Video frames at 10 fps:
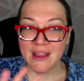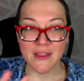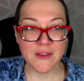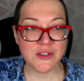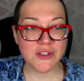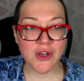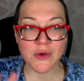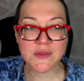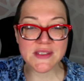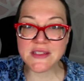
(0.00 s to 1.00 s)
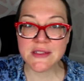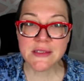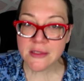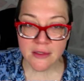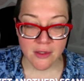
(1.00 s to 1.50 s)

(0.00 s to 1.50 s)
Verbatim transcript: the Dozzt